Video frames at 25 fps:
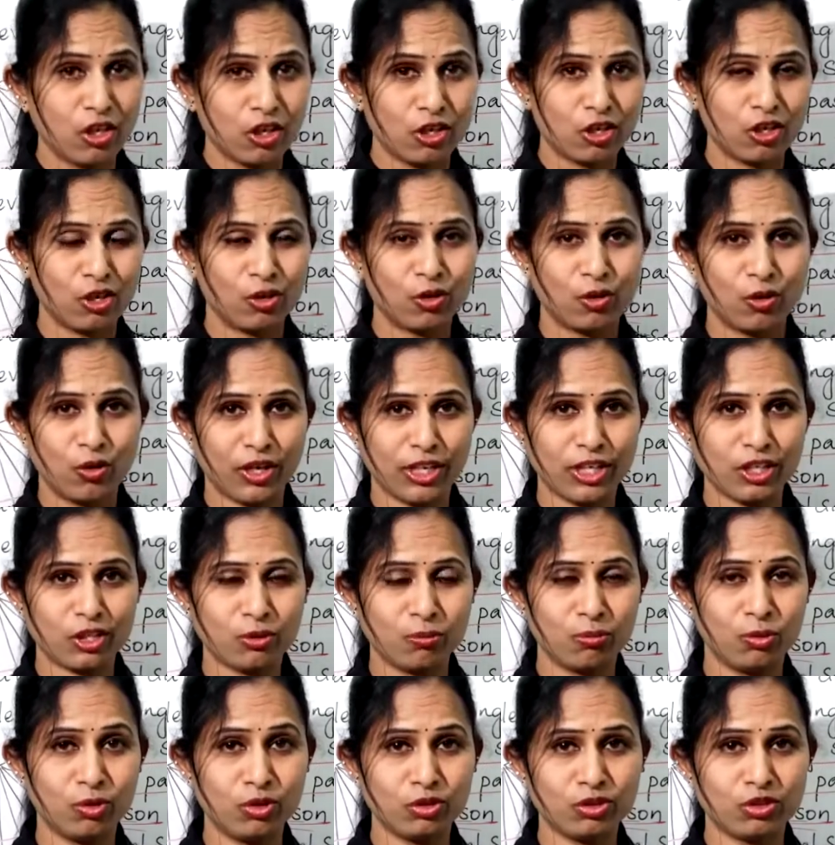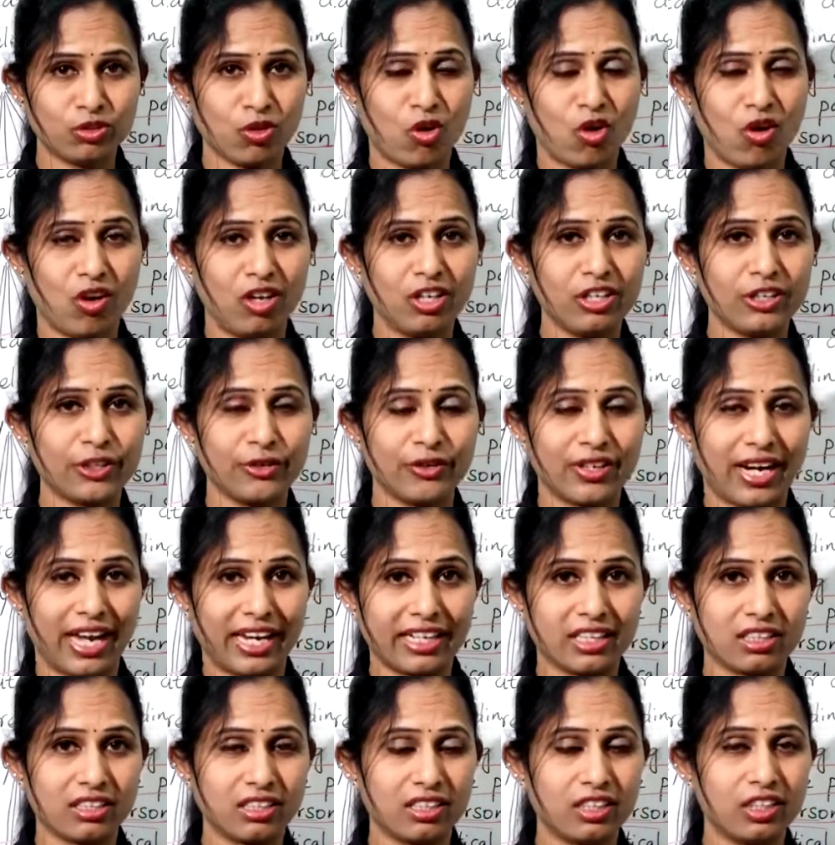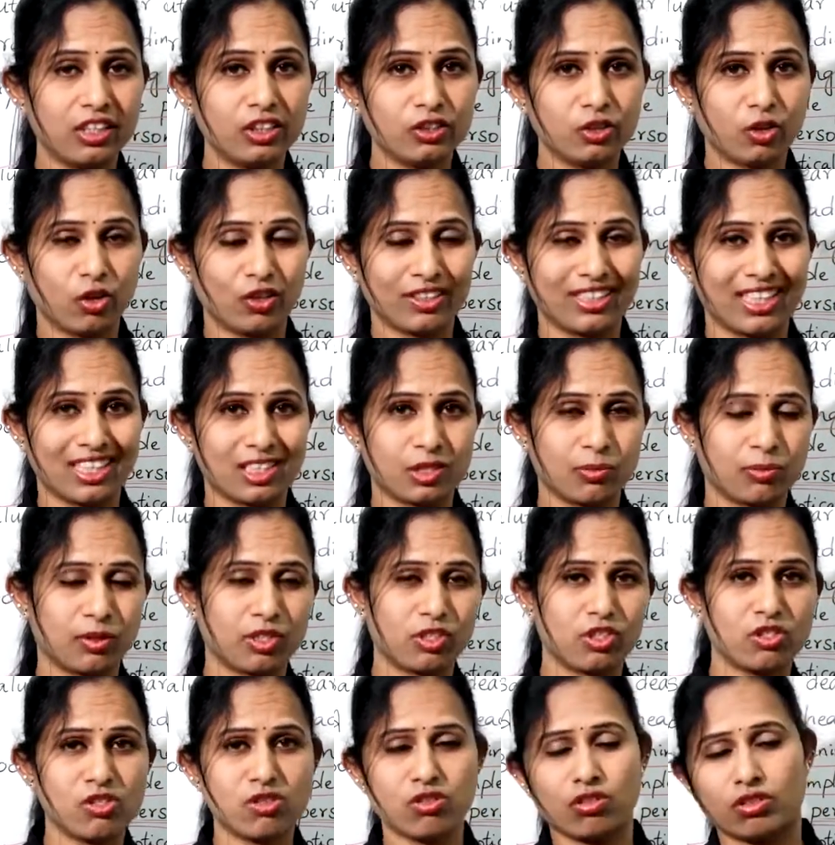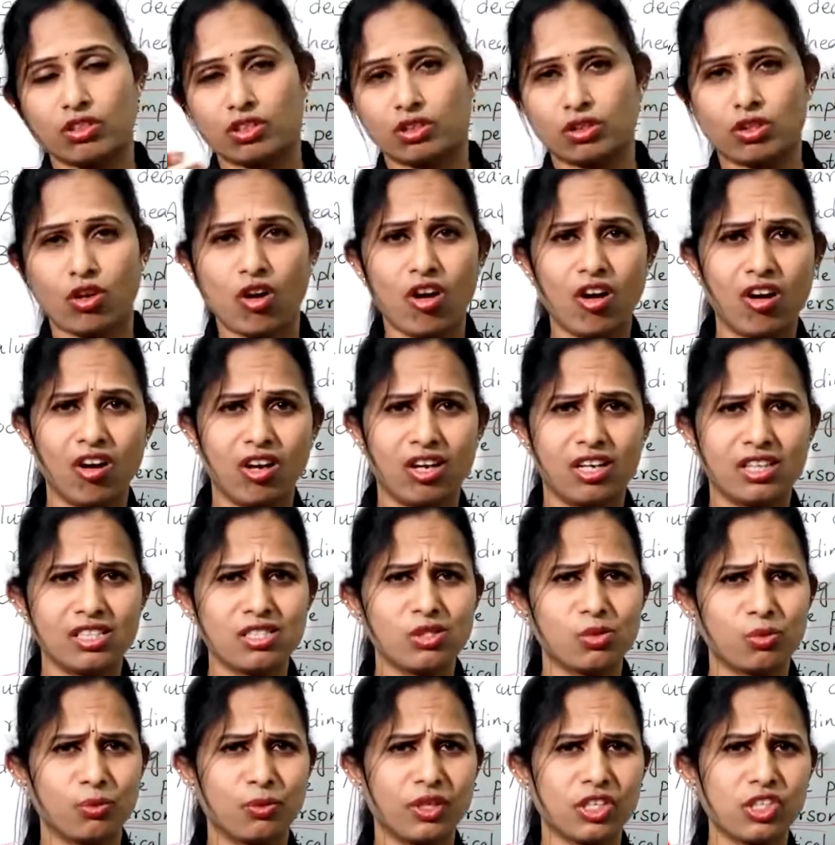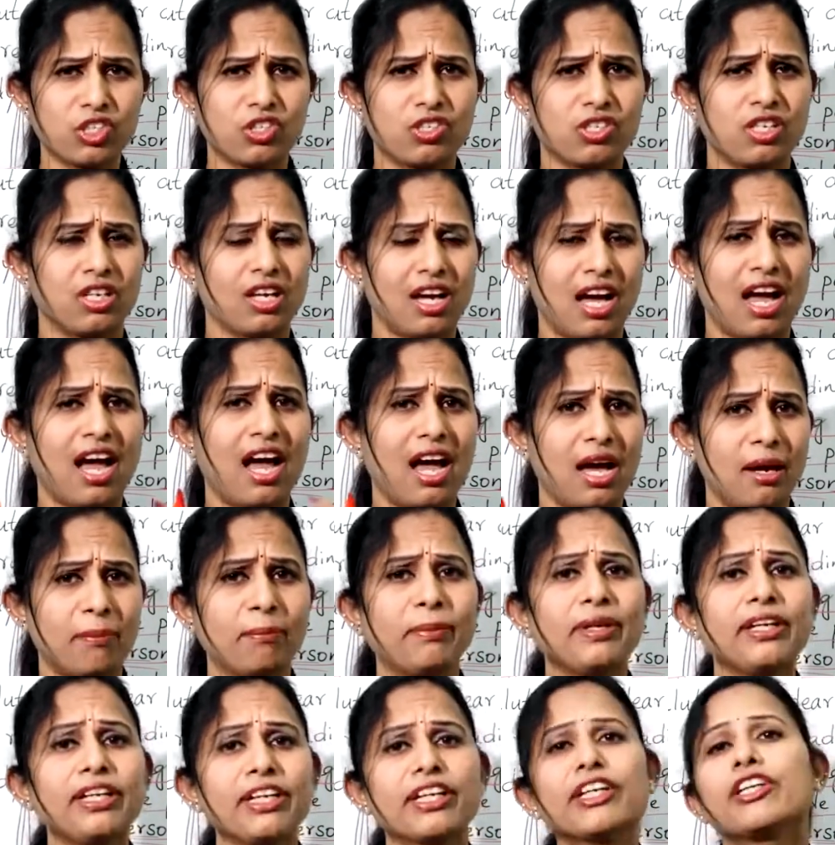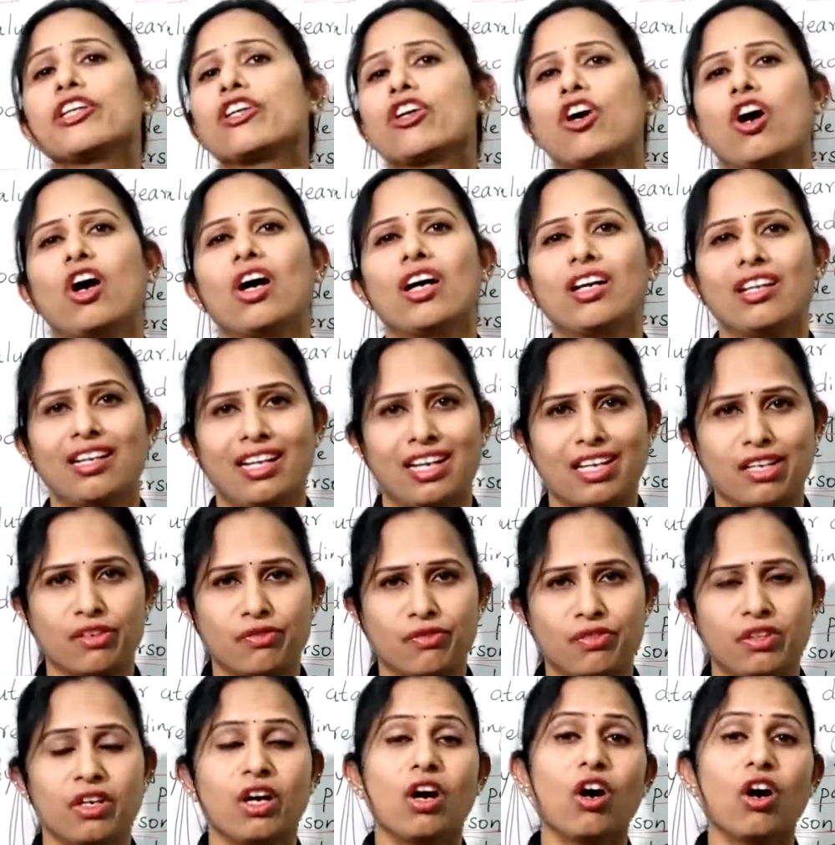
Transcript: you are going to put all your ideas or the expressions of the thoughts which happened in your life